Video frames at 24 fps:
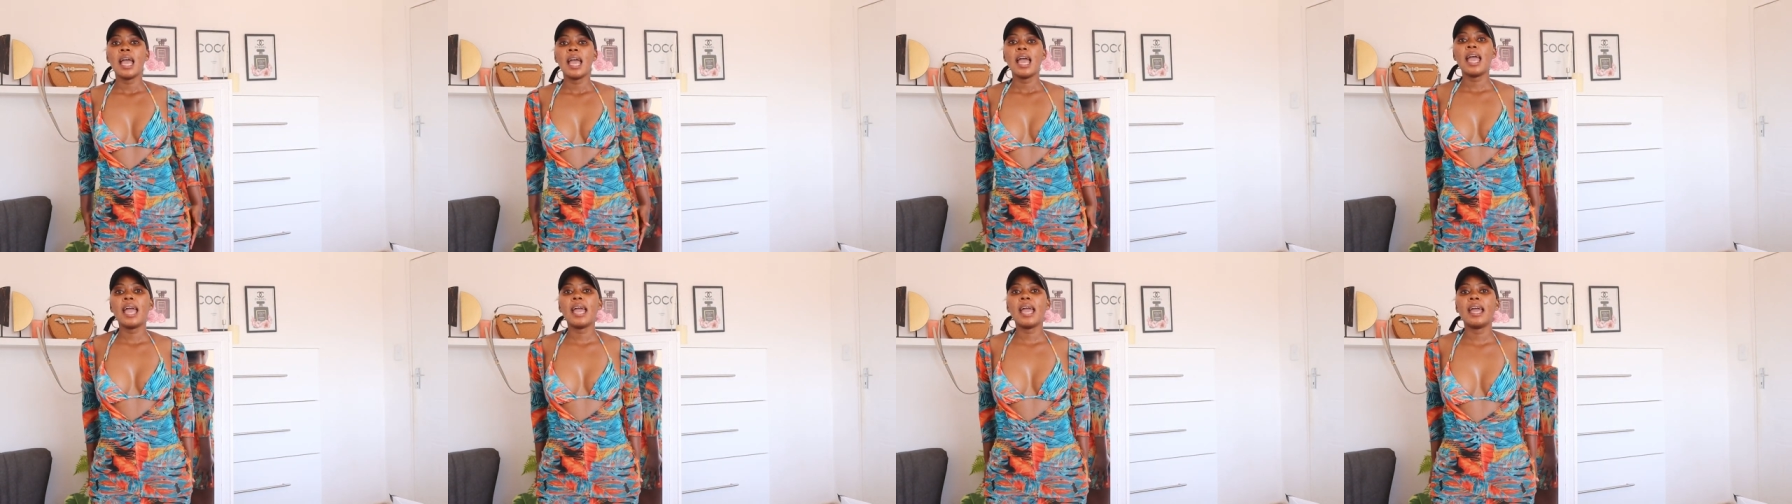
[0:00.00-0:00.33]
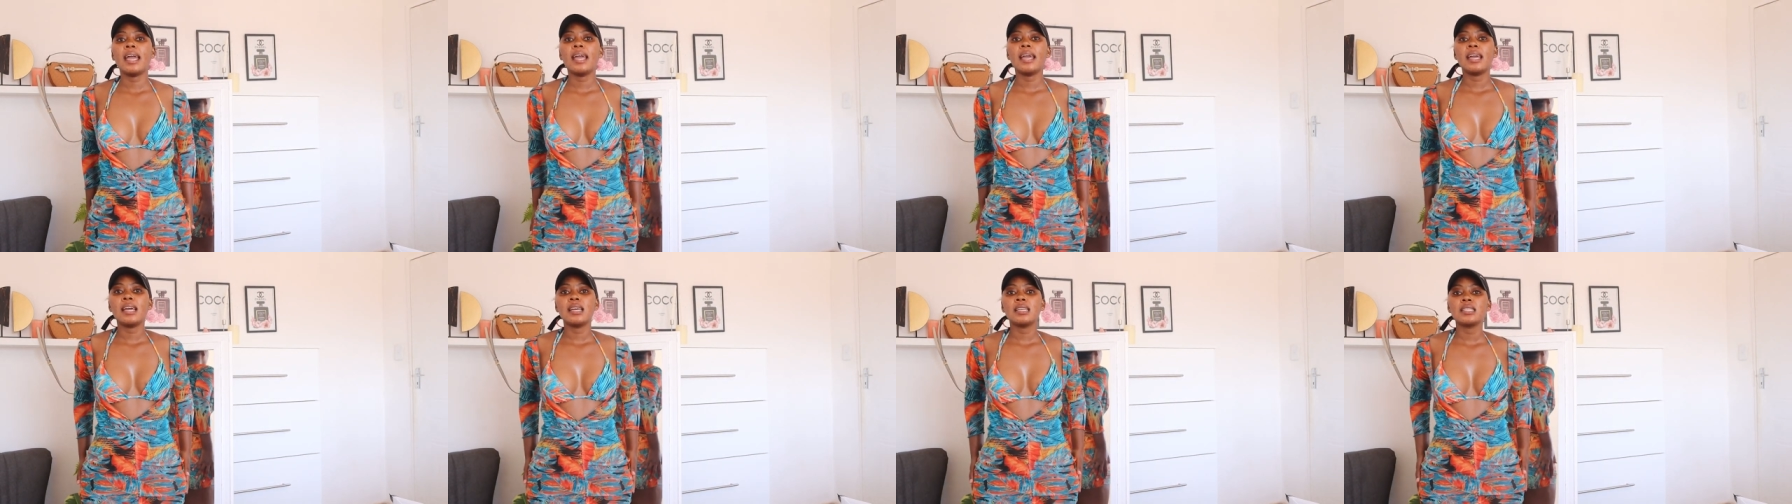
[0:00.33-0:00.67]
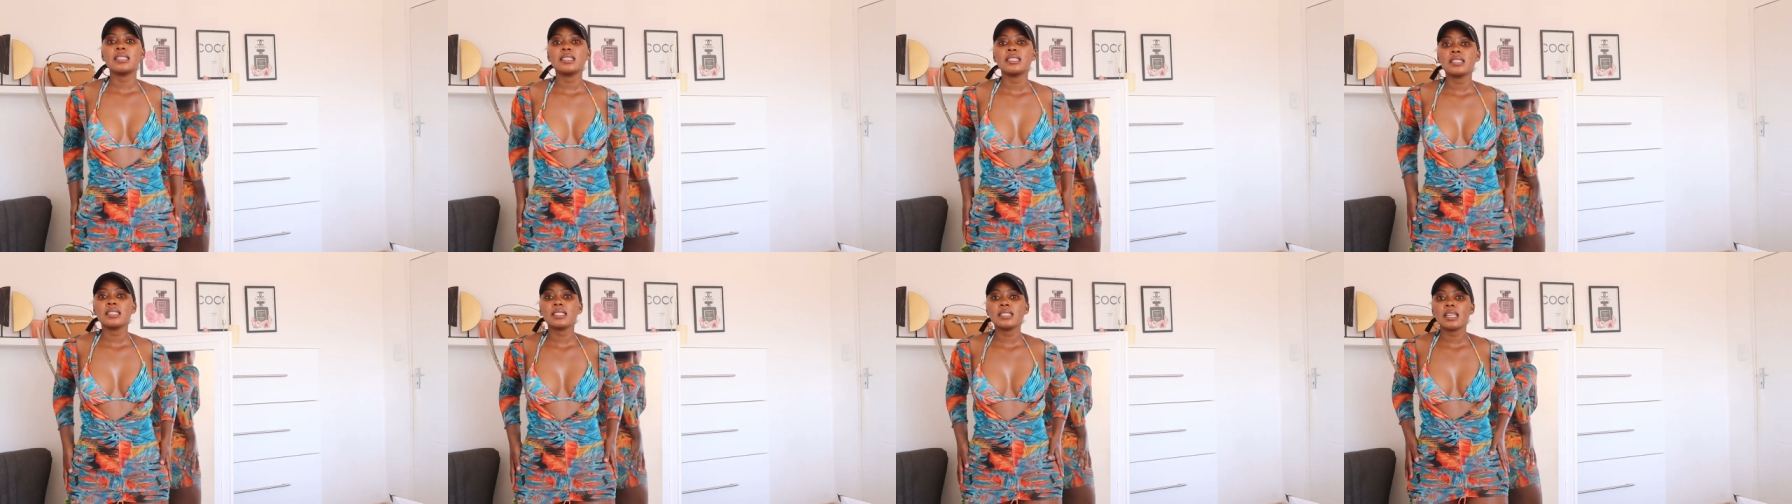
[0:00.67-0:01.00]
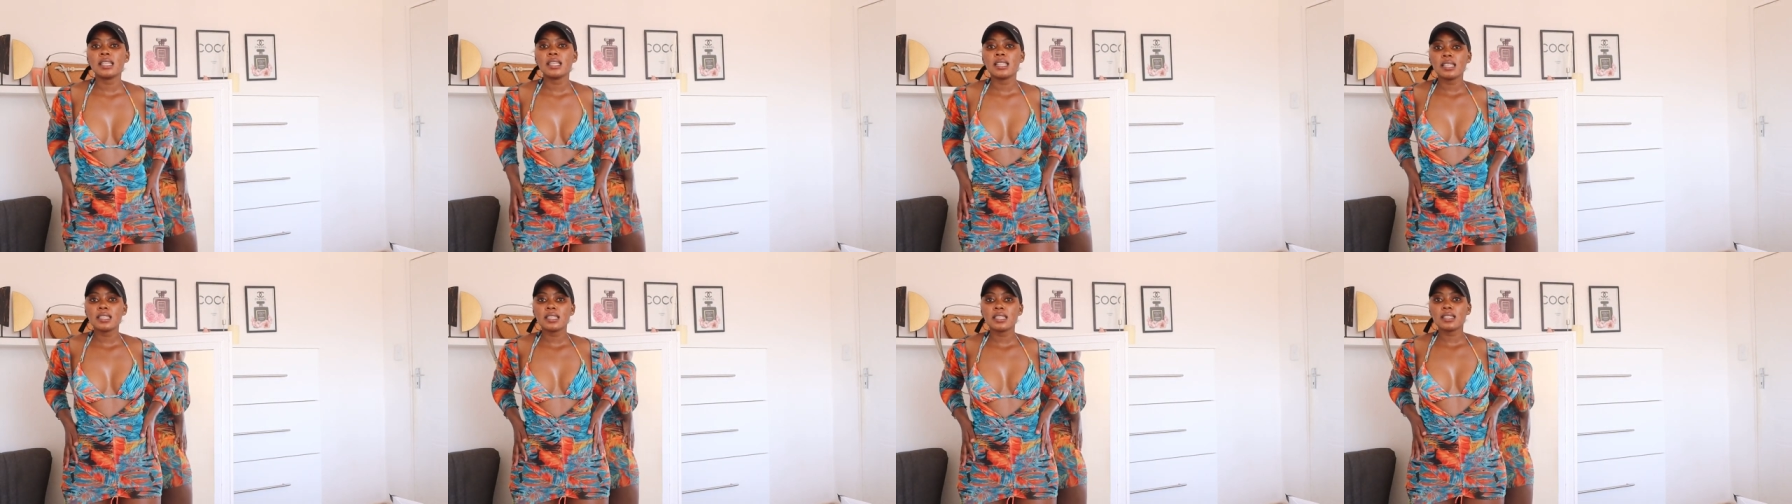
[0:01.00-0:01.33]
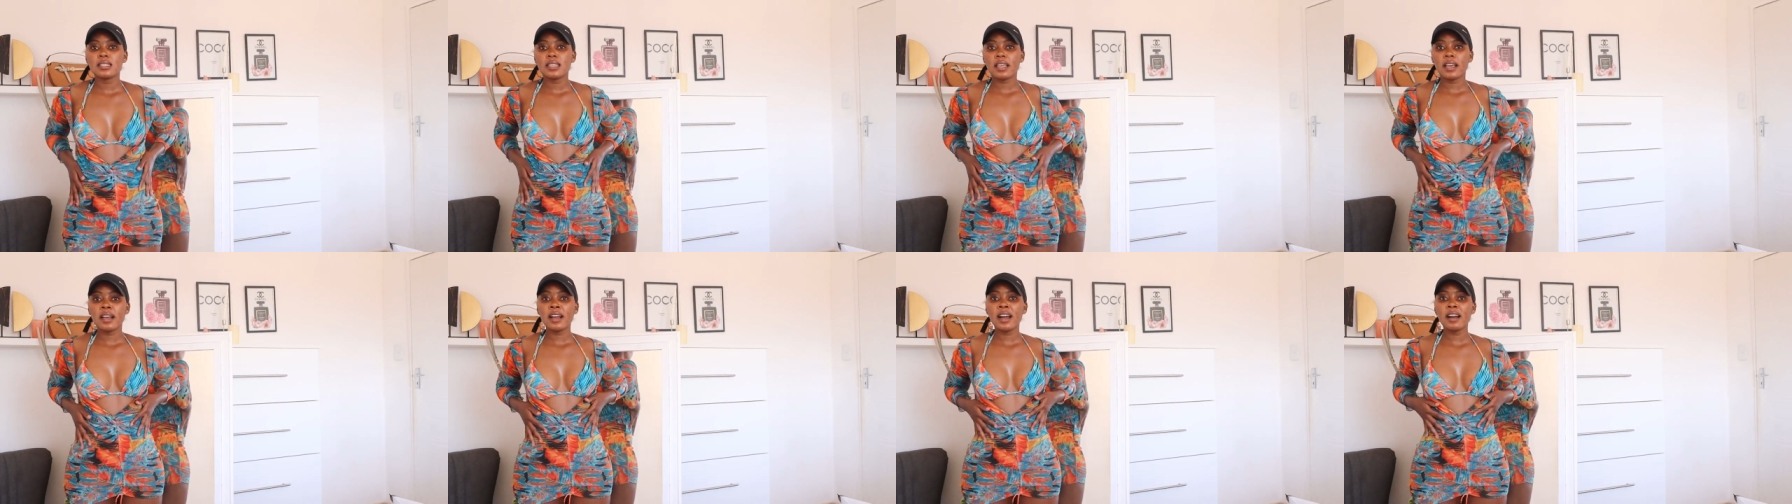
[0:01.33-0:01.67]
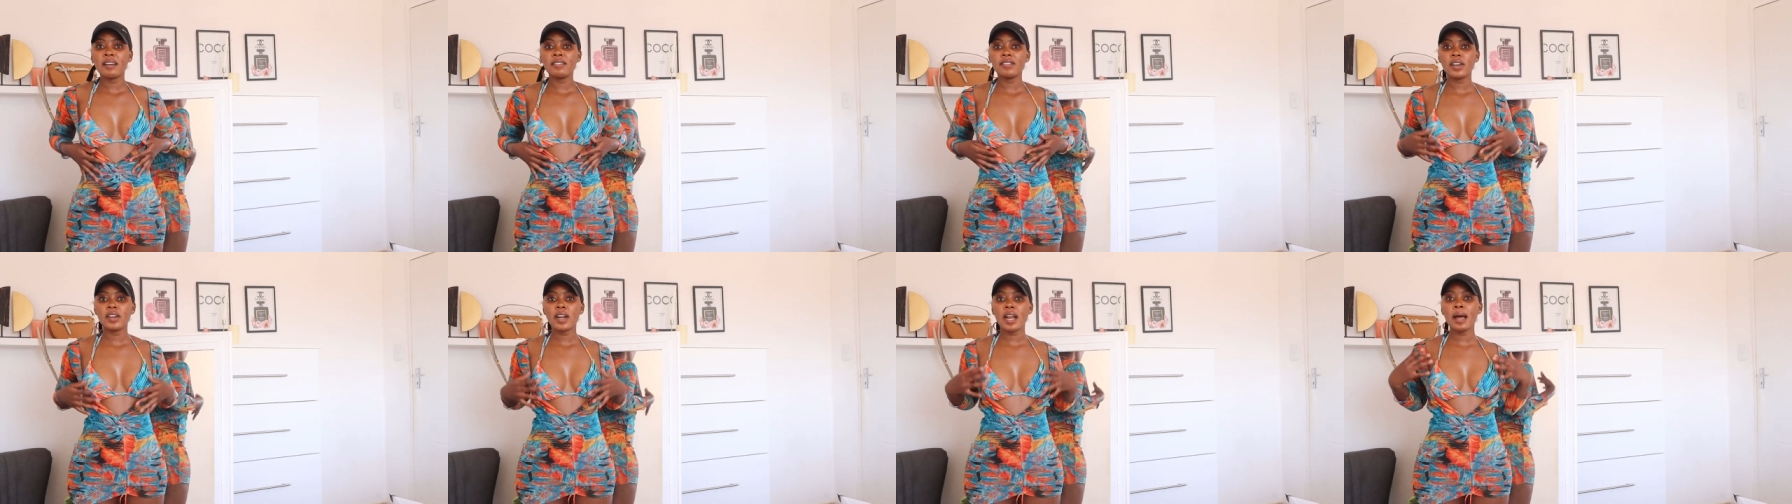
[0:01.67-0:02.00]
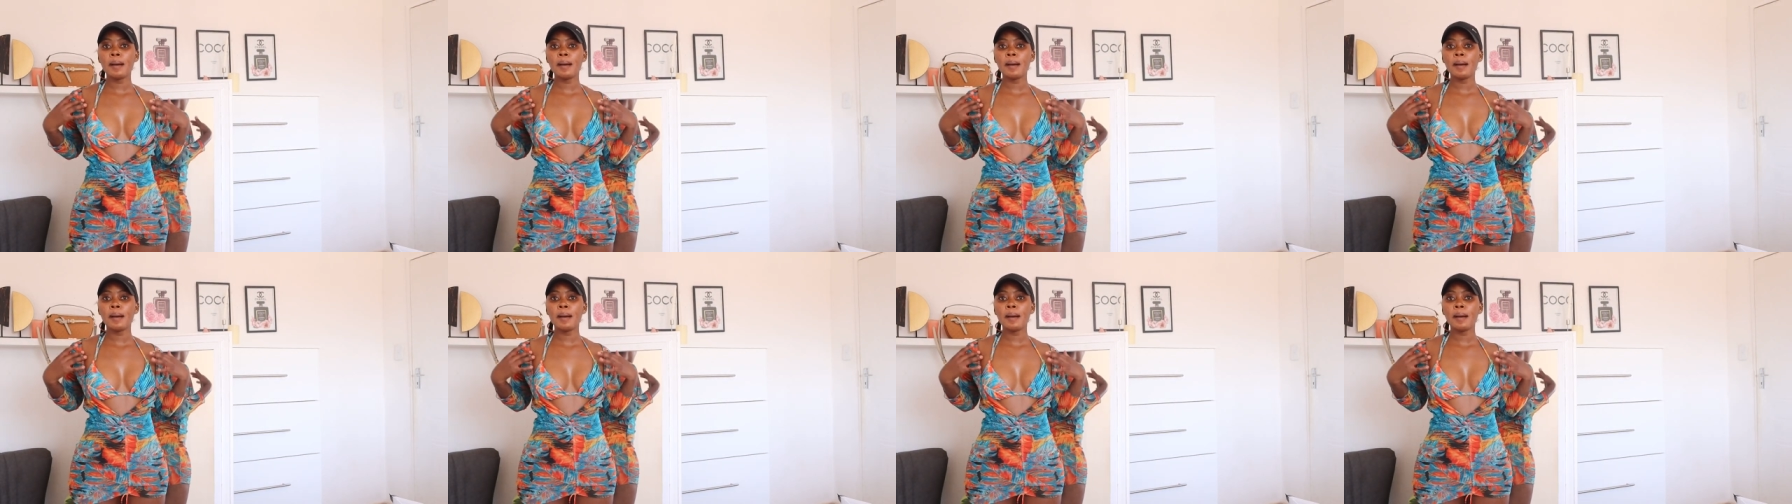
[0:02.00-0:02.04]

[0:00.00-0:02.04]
and this is a cover